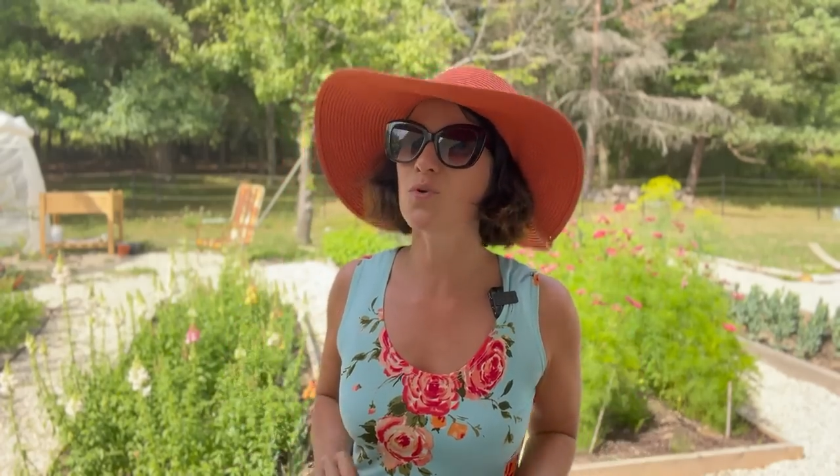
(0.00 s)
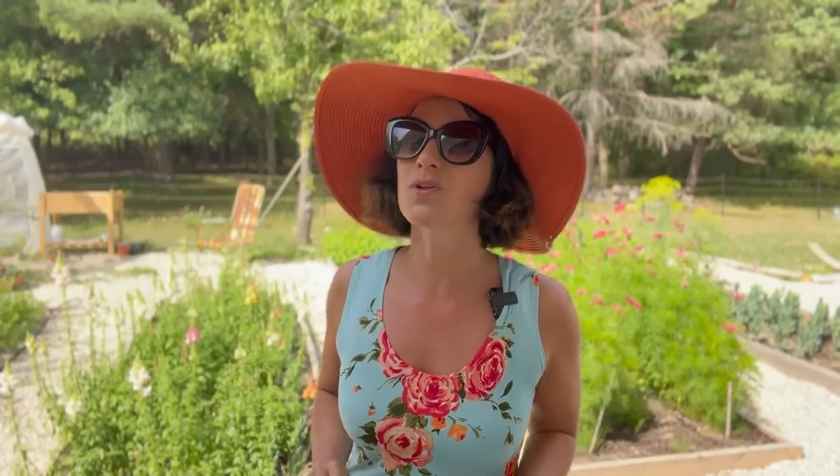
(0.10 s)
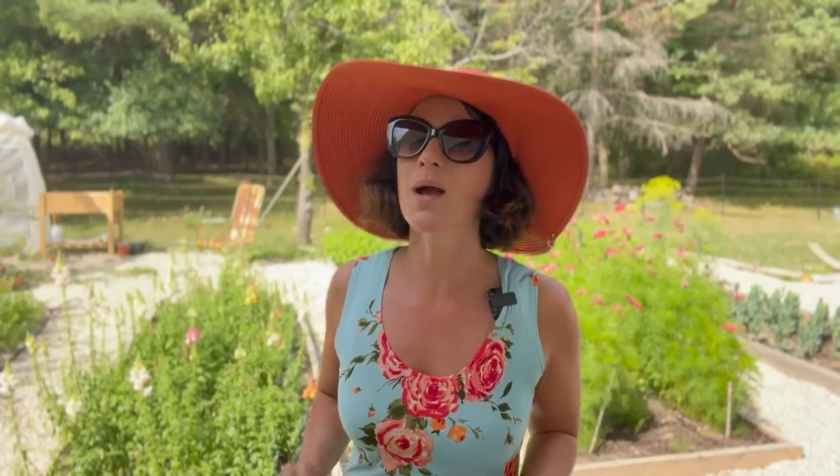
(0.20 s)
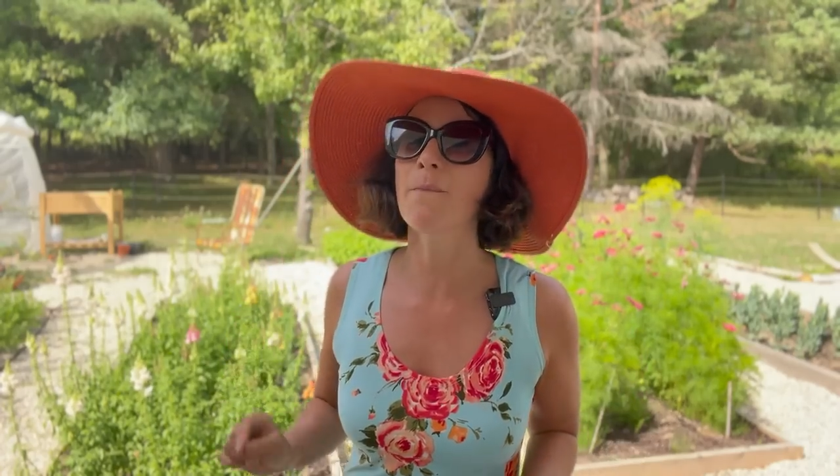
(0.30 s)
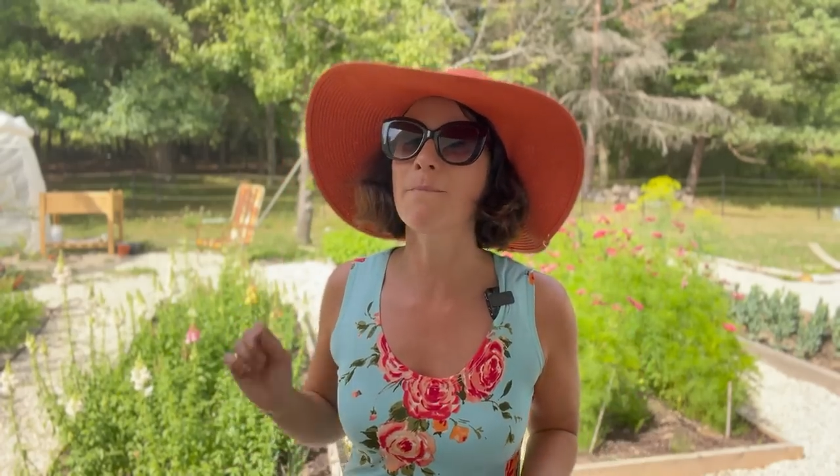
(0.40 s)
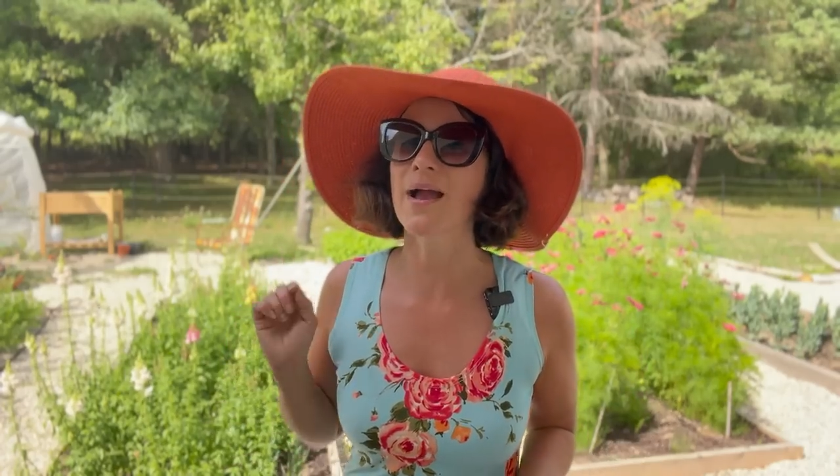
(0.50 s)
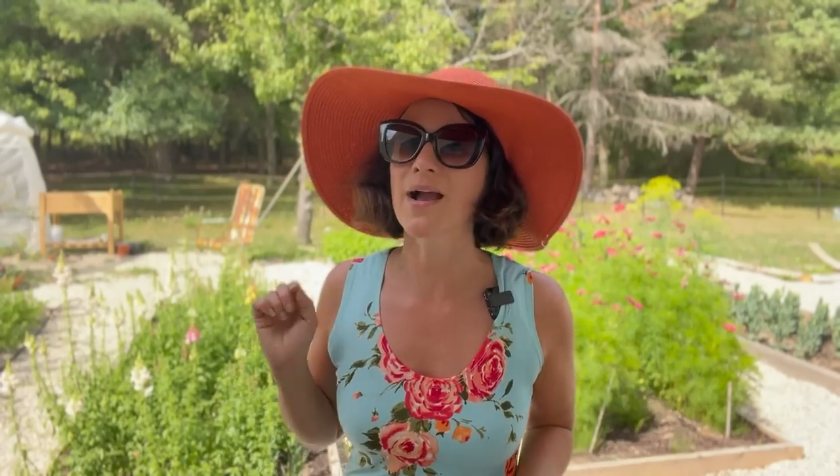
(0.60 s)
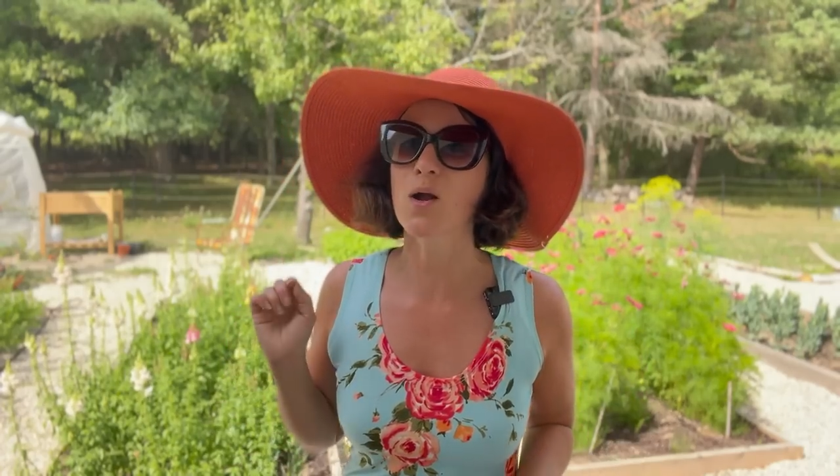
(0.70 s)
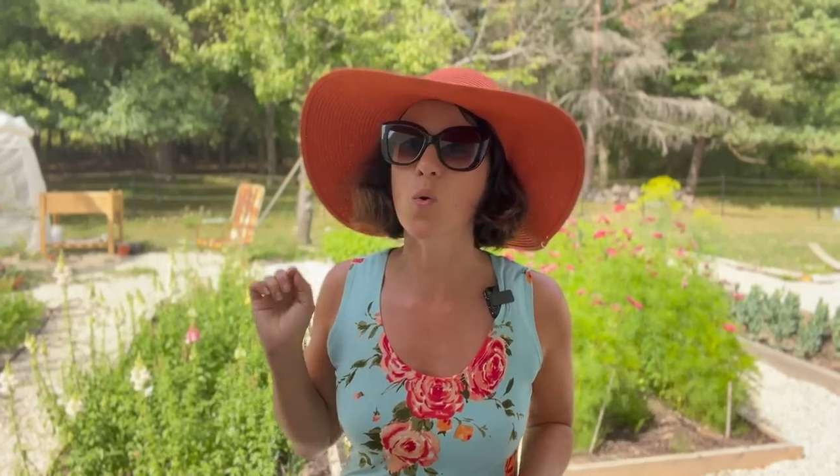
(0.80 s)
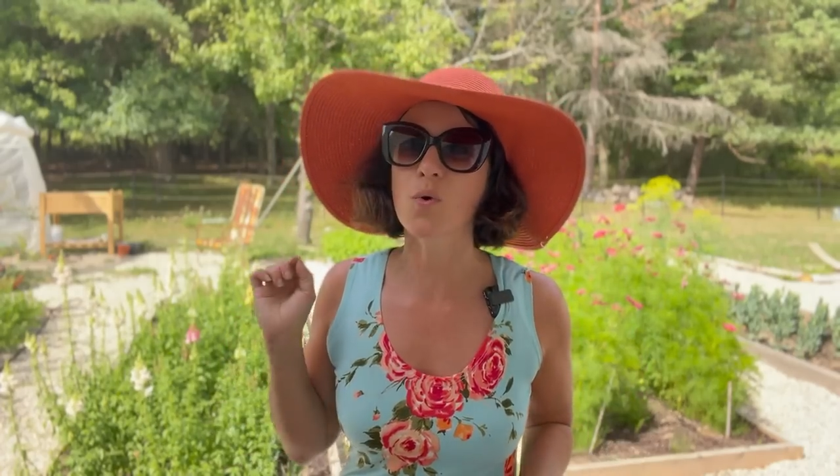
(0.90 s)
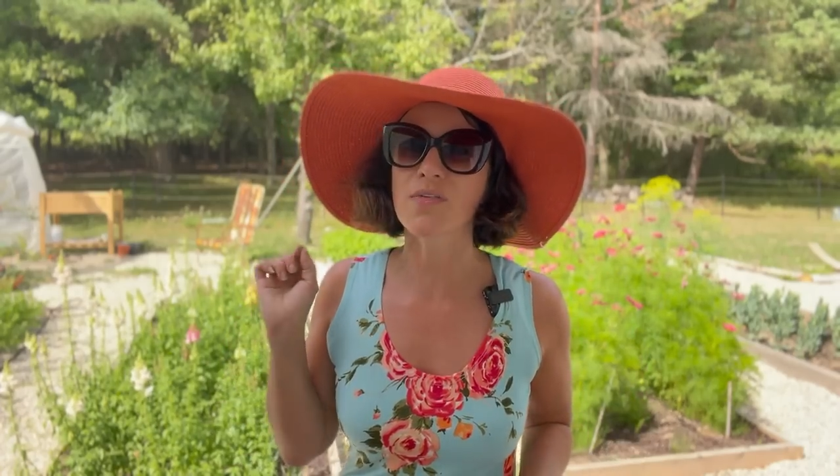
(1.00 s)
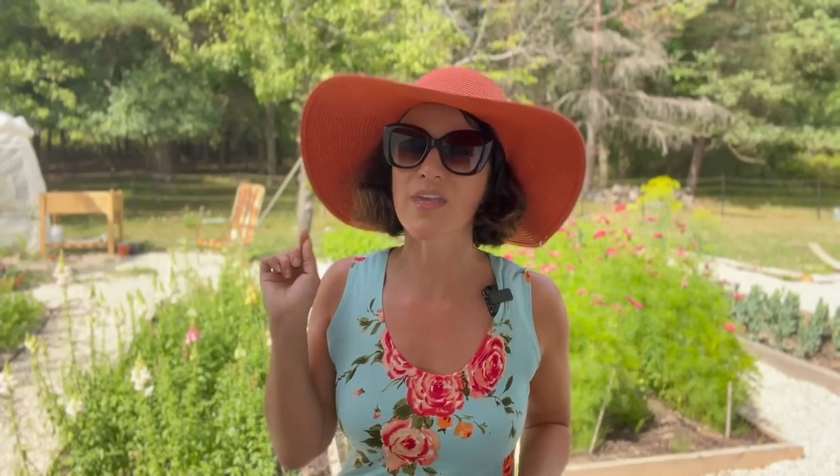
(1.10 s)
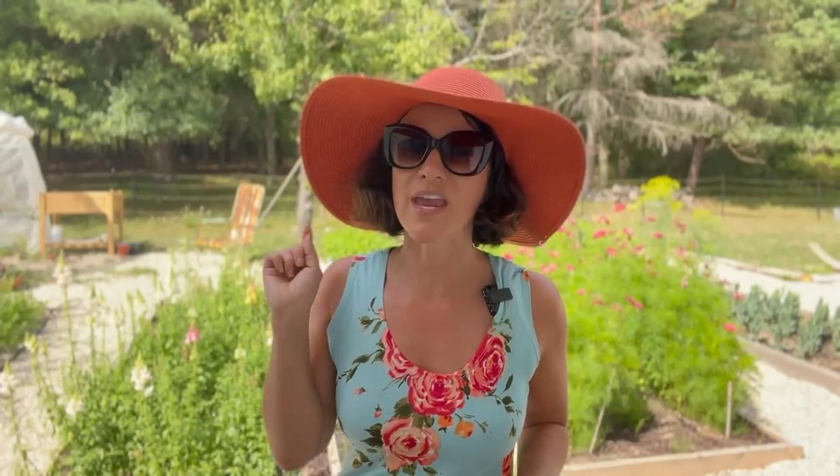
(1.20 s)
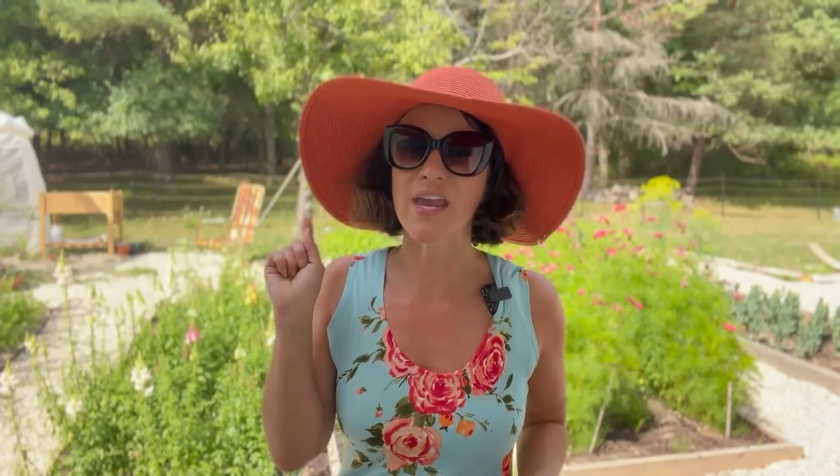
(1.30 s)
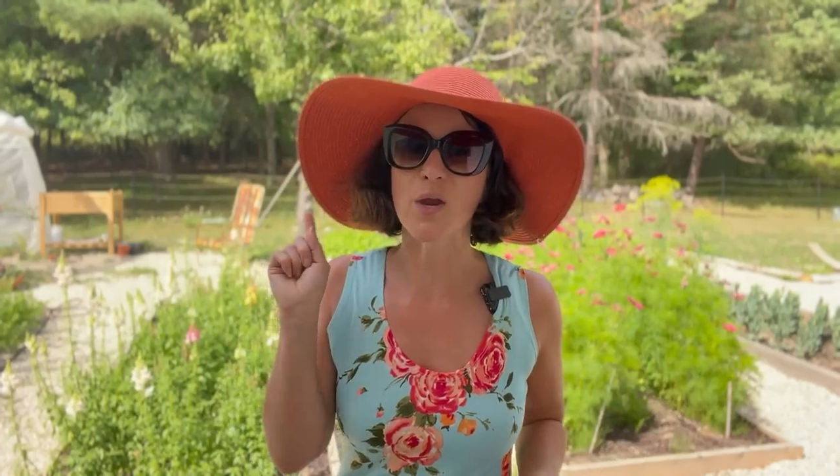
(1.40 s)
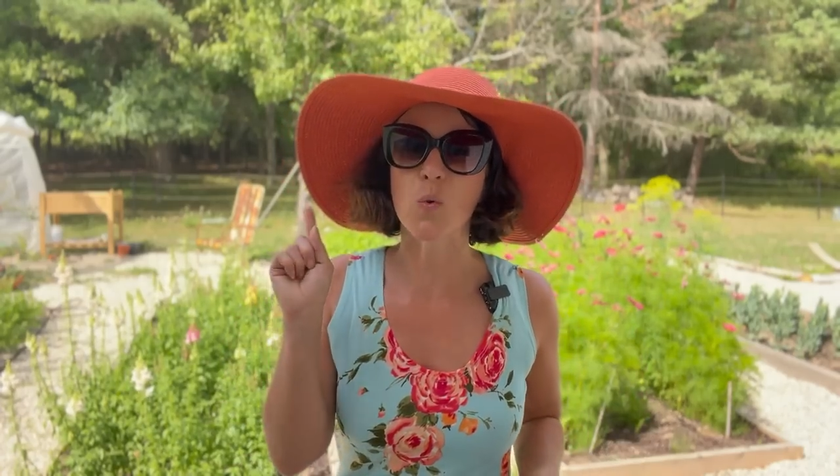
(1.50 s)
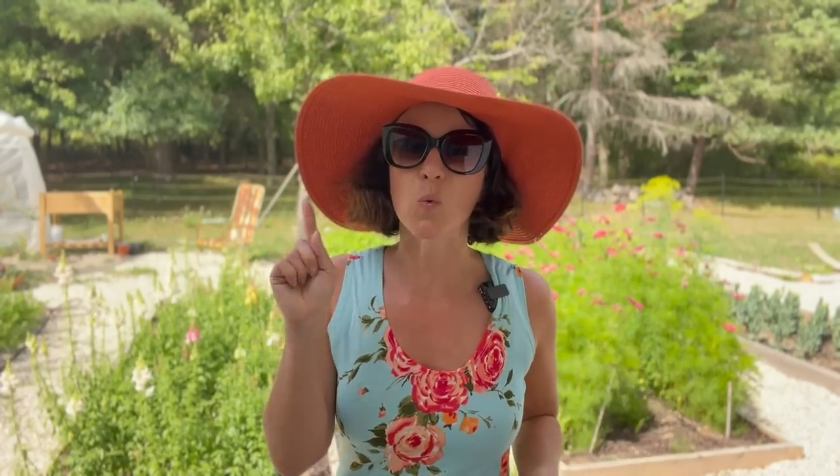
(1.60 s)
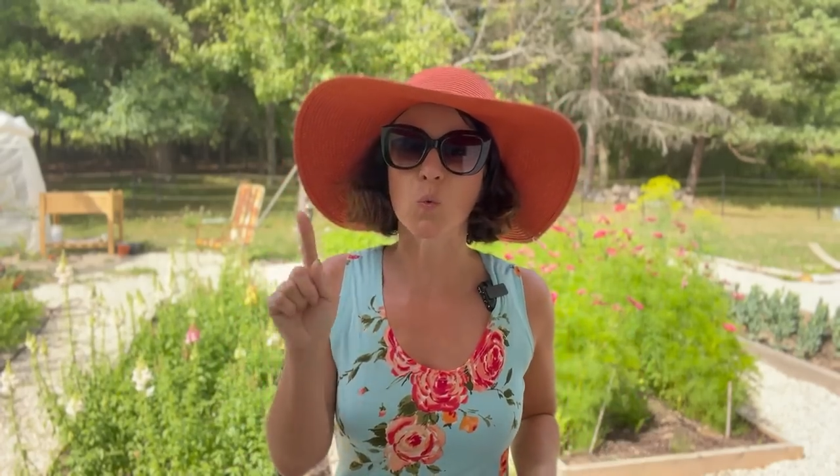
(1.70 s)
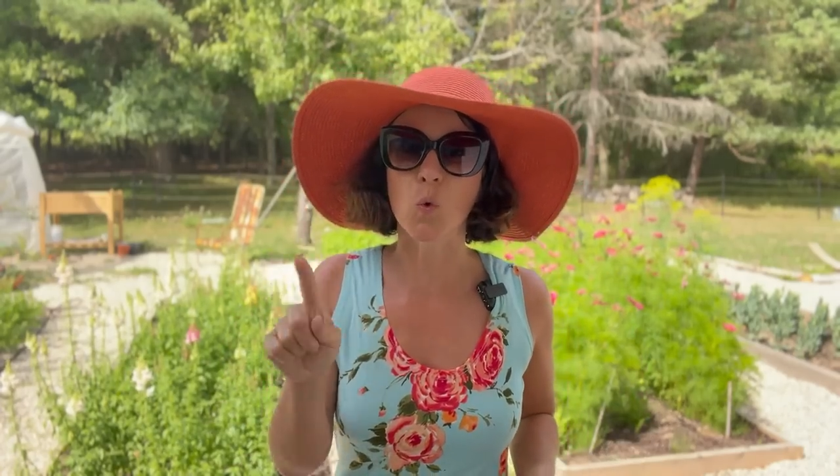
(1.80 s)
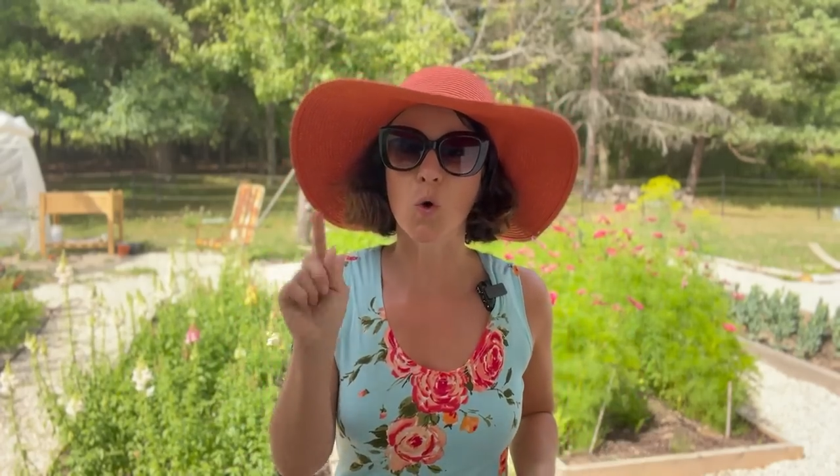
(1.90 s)
will come back with a
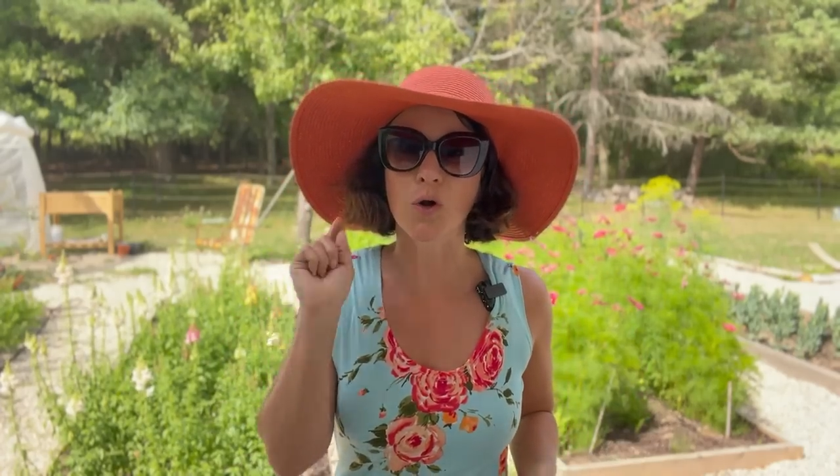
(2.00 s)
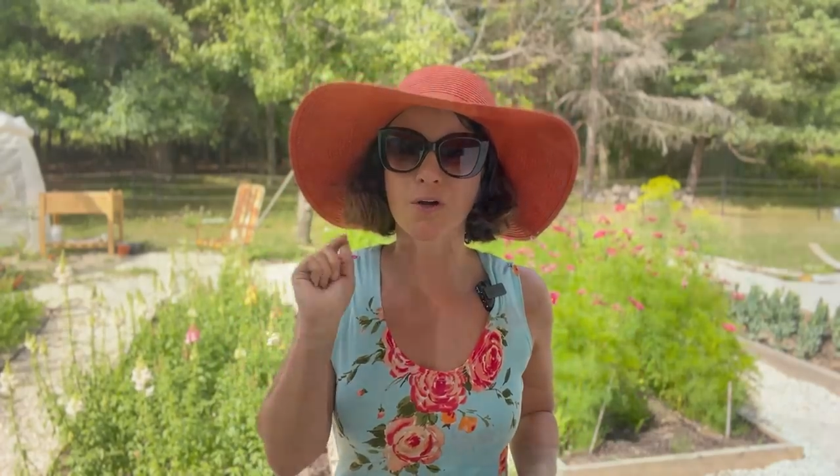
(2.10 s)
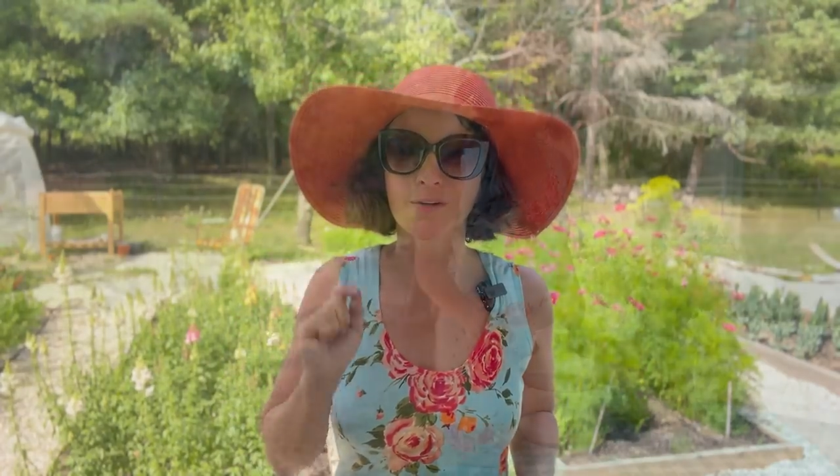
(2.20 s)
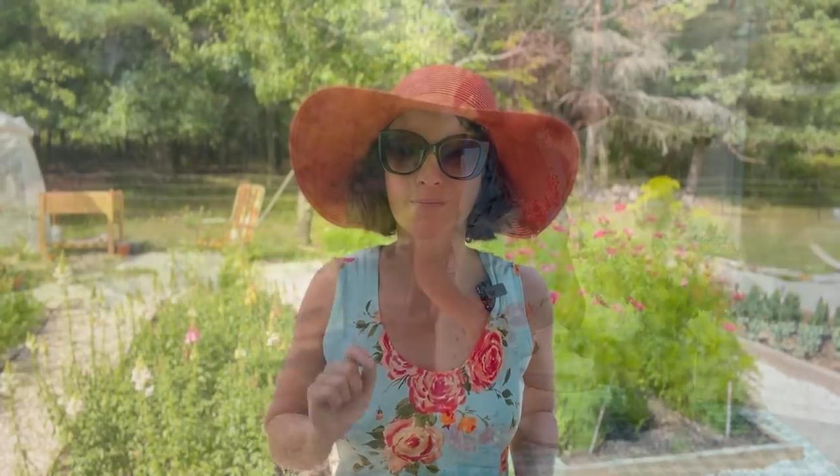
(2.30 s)
roar.